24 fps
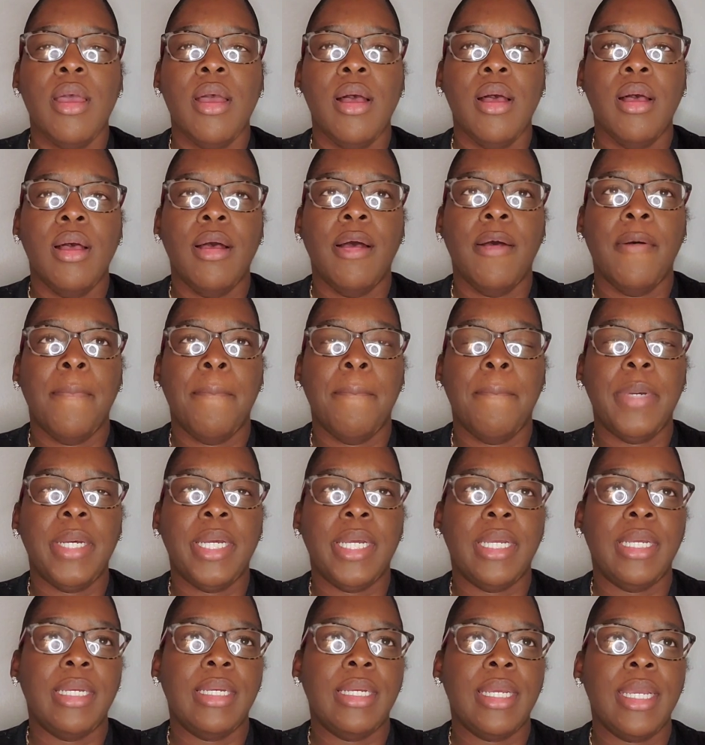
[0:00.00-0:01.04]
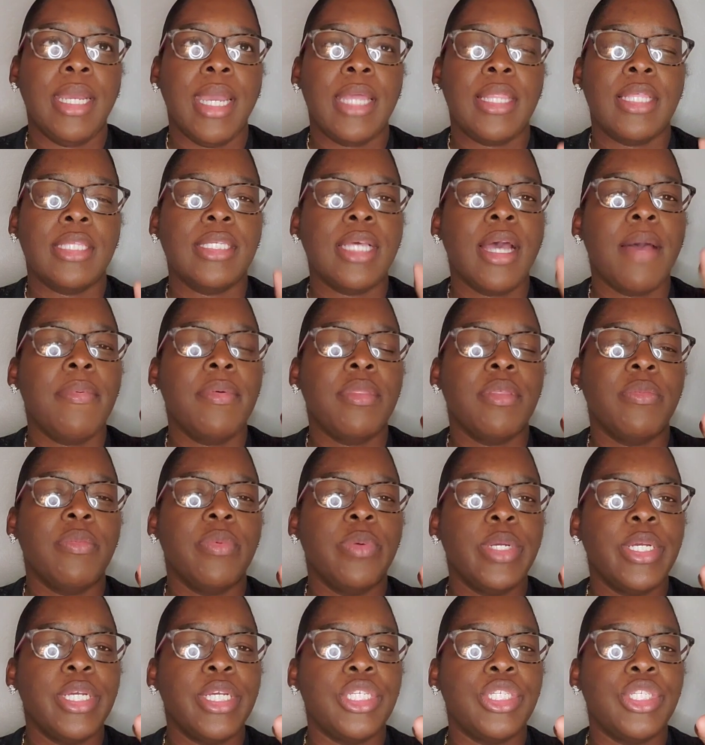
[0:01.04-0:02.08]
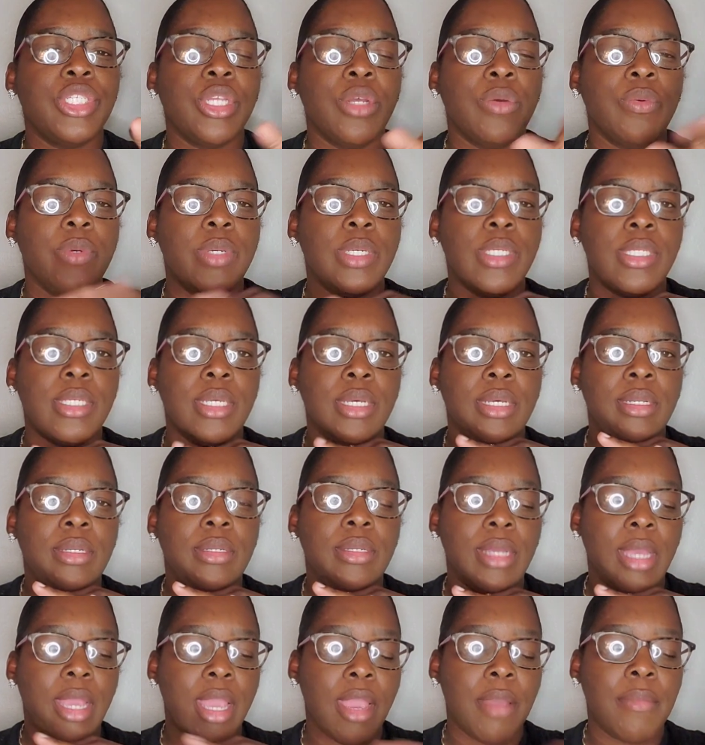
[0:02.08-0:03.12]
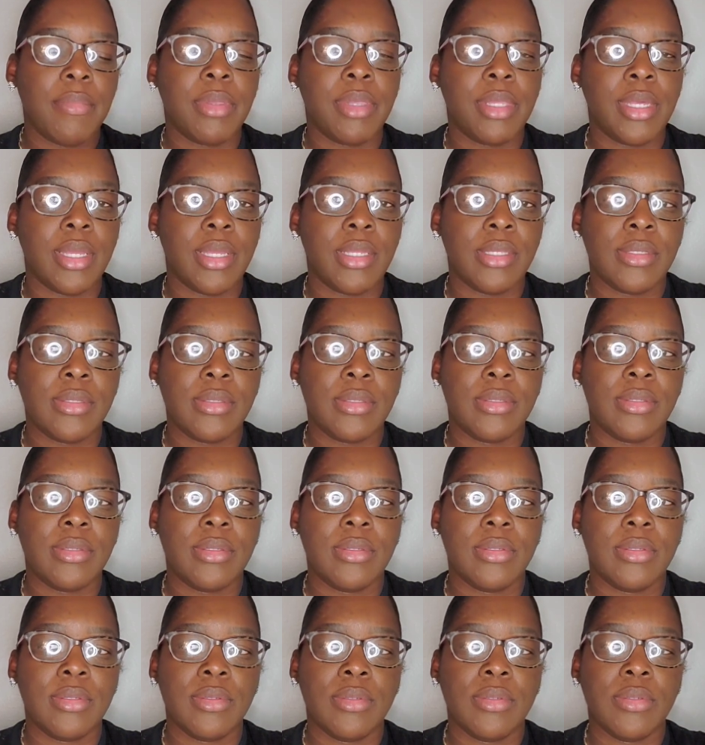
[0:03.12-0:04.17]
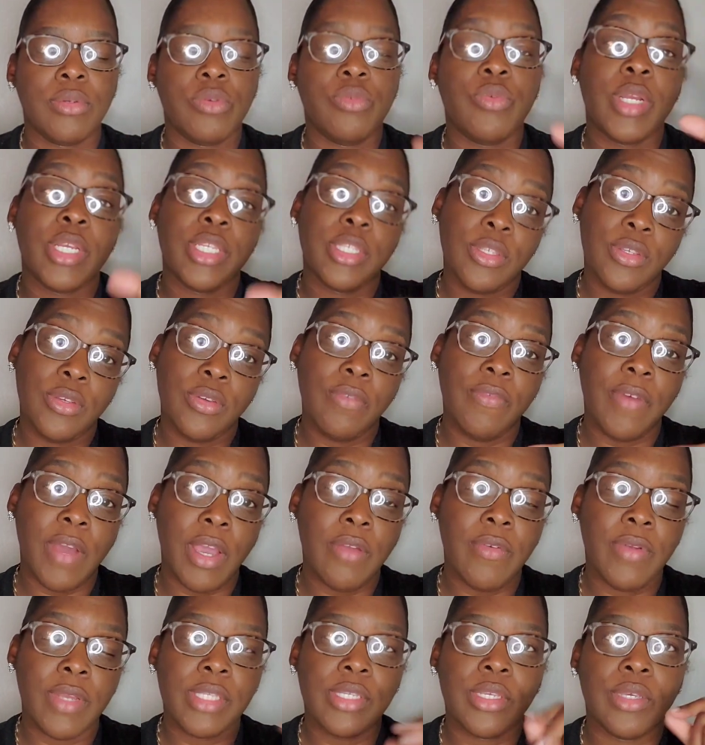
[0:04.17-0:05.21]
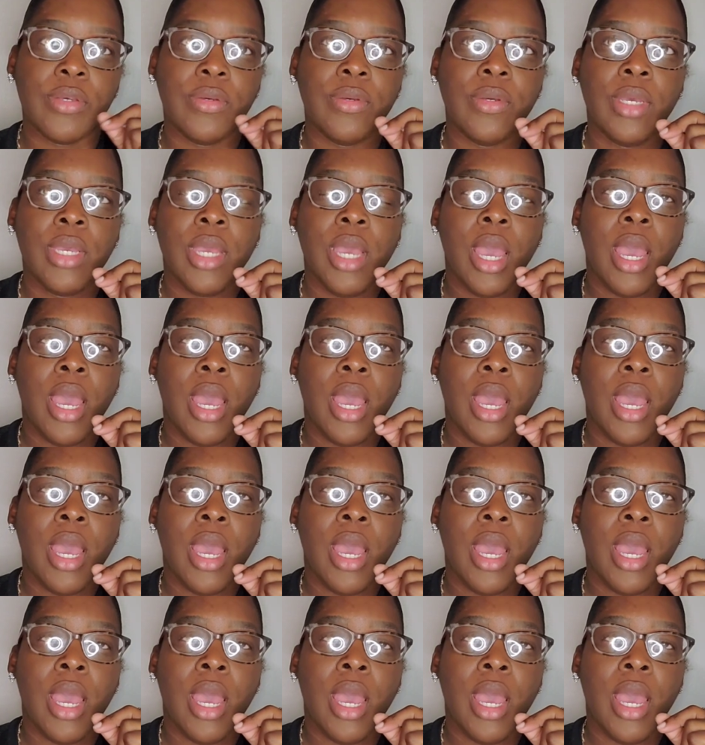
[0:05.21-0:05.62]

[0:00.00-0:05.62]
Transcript: But at the top of the bridge, there was an ambulance rescue, fire rescue.